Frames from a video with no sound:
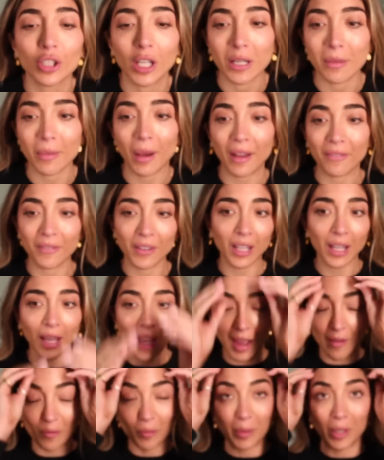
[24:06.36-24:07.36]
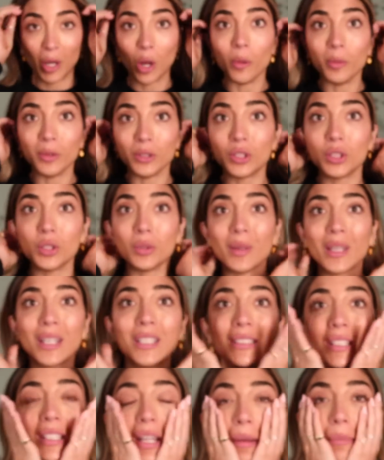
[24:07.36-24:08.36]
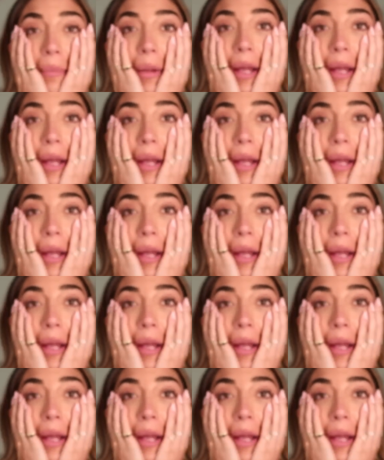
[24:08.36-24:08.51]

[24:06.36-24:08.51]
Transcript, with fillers: journey, but I feel like I haven't been home in two weeks and I'm